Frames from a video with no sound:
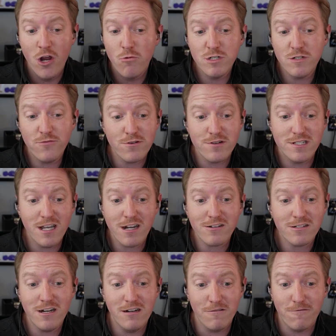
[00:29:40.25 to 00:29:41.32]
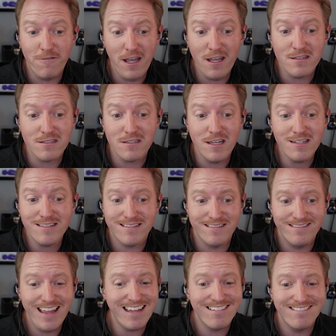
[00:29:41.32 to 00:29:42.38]
which for a Secretary of Defense, that
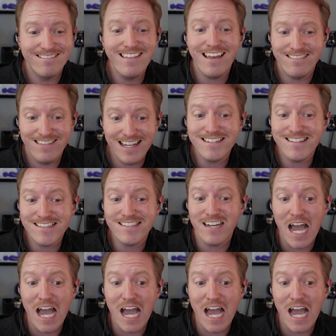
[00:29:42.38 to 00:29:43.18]
doesn't